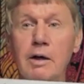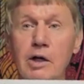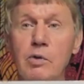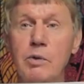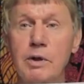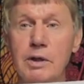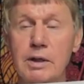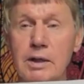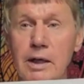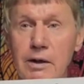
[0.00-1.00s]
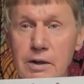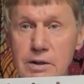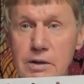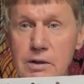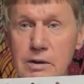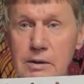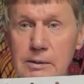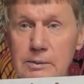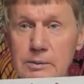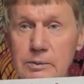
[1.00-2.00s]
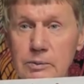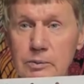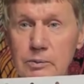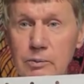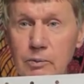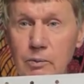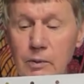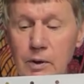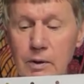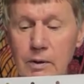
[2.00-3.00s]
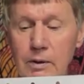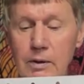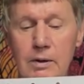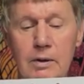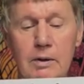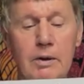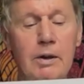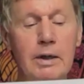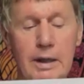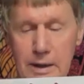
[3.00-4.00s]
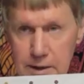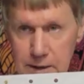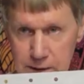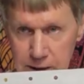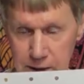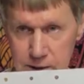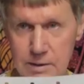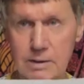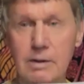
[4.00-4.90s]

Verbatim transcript: it would be written like this. A colon at the beginning, a colon after Michael, yes.